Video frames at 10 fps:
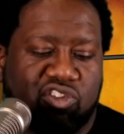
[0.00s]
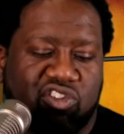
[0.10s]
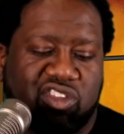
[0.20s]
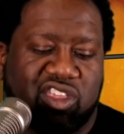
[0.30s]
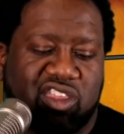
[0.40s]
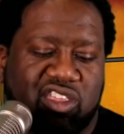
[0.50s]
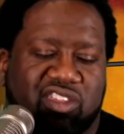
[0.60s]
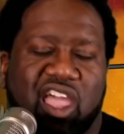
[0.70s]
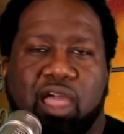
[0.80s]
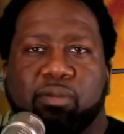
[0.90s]
she she did
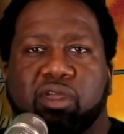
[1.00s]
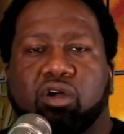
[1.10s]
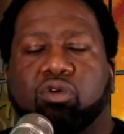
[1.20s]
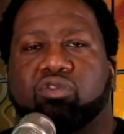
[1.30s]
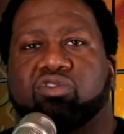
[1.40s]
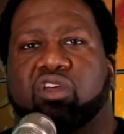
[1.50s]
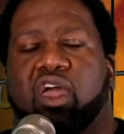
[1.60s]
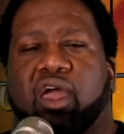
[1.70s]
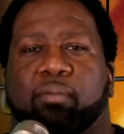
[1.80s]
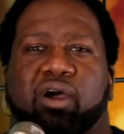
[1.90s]
these cameos.
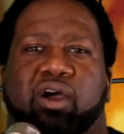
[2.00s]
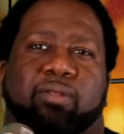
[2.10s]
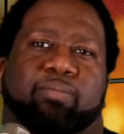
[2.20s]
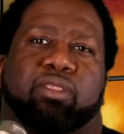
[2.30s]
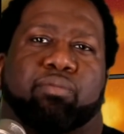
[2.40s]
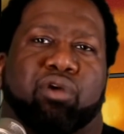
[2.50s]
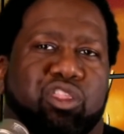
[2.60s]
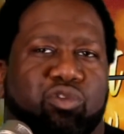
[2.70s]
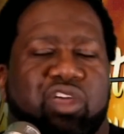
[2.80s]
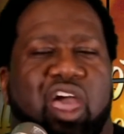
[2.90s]
But the
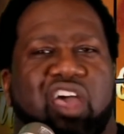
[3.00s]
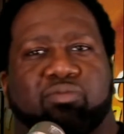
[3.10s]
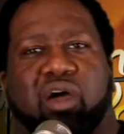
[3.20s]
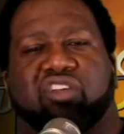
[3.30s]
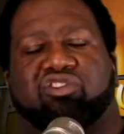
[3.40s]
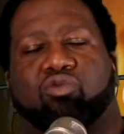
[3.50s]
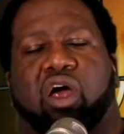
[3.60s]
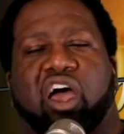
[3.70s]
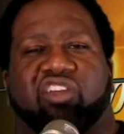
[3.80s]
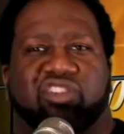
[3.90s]
brother was asking about
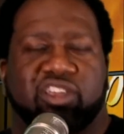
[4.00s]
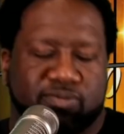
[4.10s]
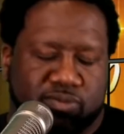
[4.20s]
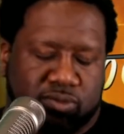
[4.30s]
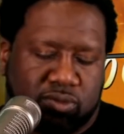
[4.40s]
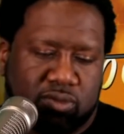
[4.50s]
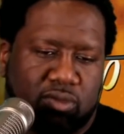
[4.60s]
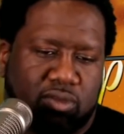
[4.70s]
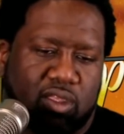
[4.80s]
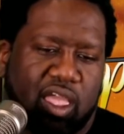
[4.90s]
Taraji,
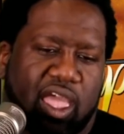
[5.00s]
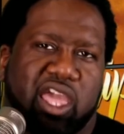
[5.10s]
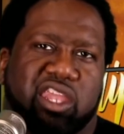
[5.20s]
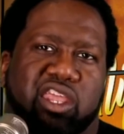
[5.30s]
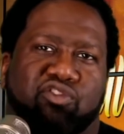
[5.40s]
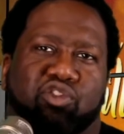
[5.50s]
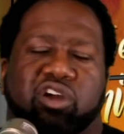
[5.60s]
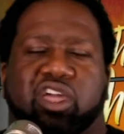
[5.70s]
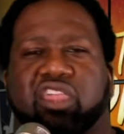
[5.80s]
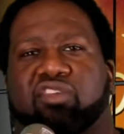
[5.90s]
and if you
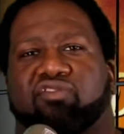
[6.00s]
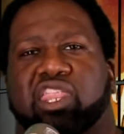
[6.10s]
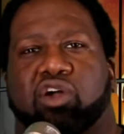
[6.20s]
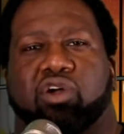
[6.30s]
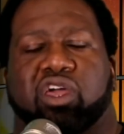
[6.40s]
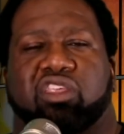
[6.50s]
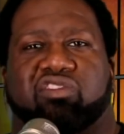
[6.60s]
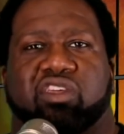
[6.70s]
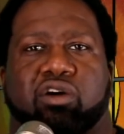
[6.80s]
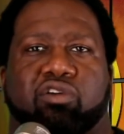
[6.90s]
look at the video in
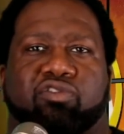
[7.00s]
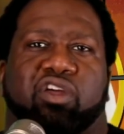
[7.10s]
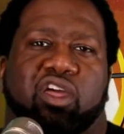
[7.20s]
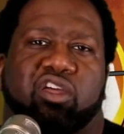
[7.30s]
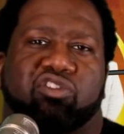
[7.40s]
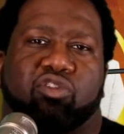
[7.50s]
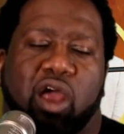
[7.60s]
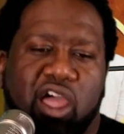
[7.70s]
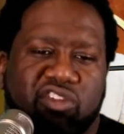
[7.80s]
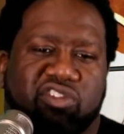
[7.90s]
itself,
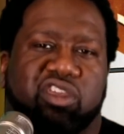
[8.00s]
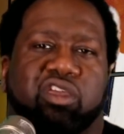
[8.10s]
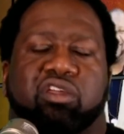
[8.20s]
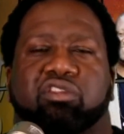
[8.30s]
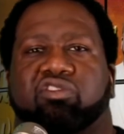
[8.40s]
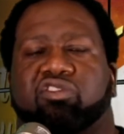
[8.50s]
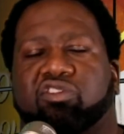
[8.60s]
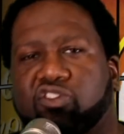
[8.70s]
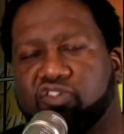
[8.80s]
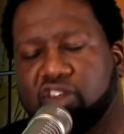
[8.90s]
Taraji, the
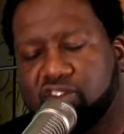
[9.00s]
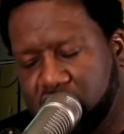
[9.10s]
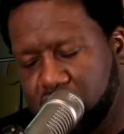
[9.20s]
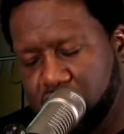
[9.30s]
sister's 50